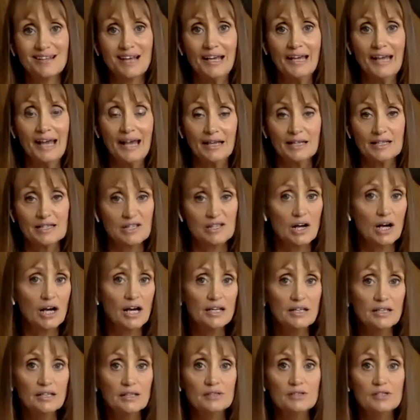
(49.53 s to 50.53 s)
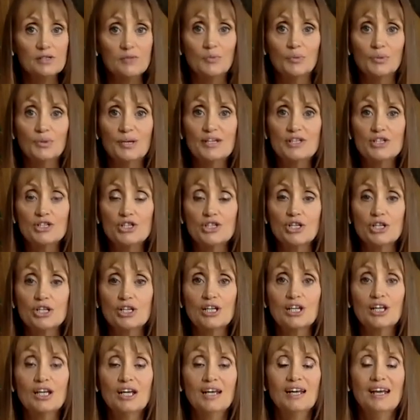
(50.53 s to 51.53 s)
like anxiety and
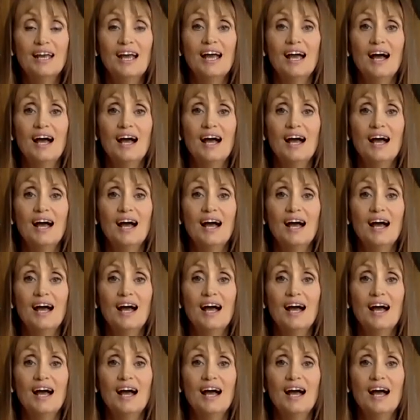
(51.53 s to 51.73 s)
depression,